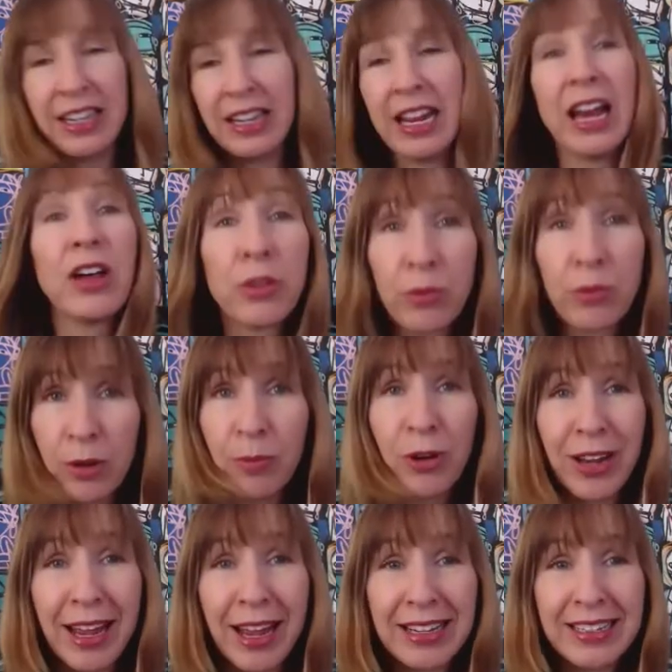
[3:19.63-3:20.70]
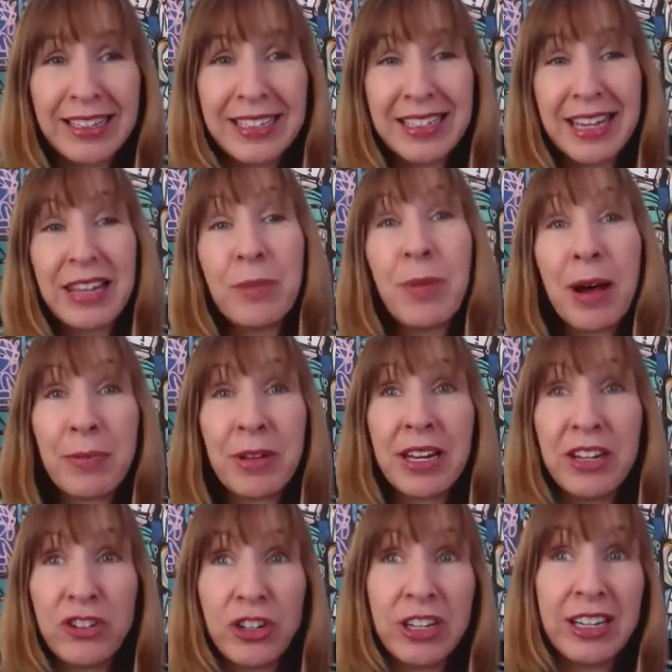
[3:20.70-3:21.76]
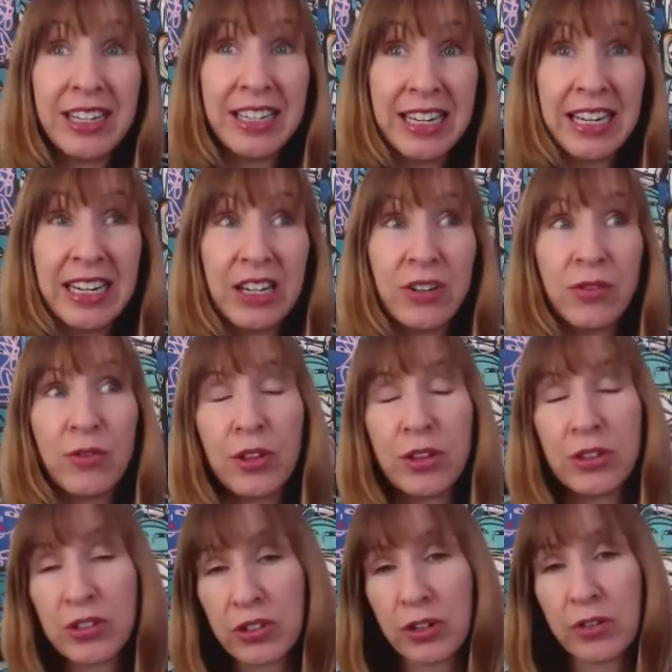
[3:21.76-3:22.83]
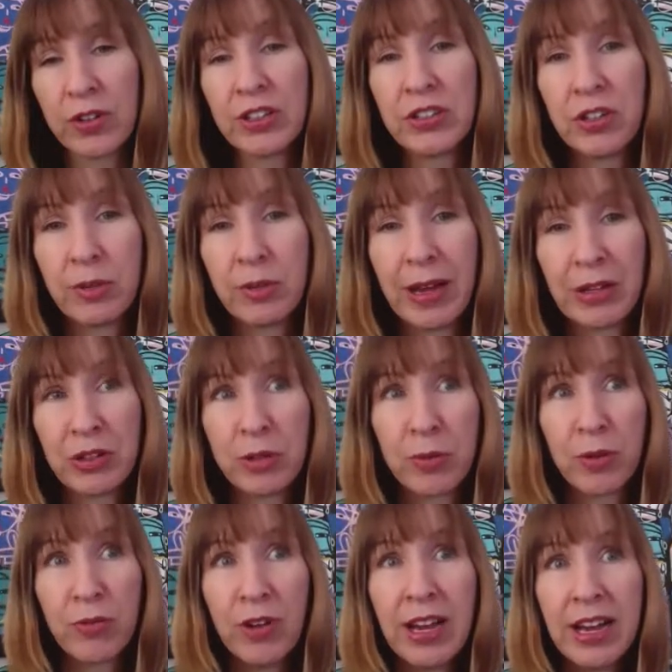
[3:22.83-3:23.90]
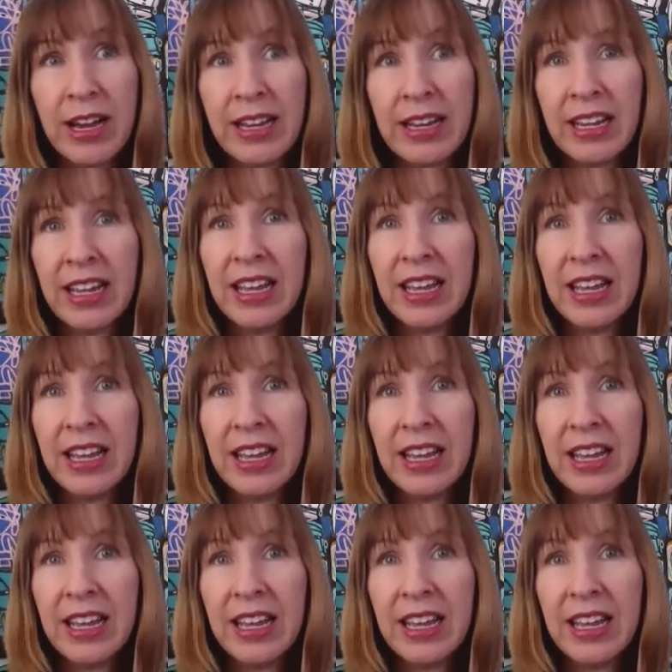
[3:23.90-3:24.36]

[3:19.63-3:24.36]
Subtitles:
In health, we're more likely to say the population need for the service you're about to provide.